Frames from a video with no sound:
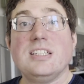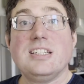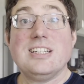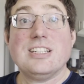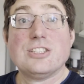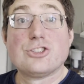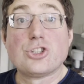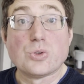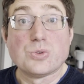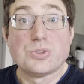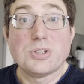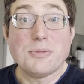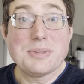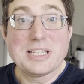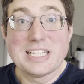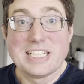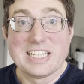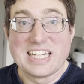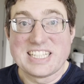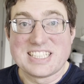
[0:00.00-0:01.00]
So
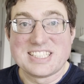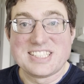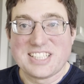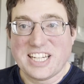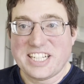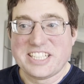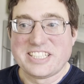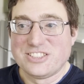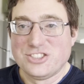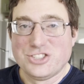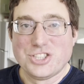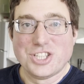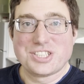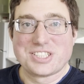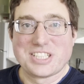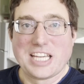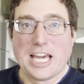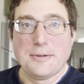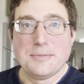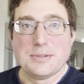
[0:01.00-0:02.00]
something exciting
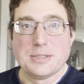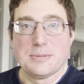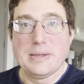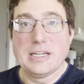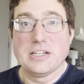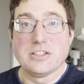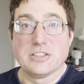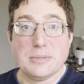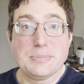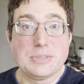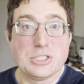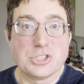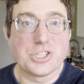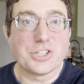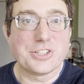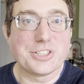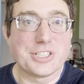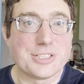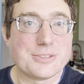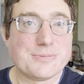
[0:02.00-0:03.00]
just came in the mail. Let me show
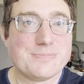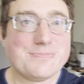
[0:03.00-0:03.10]
you.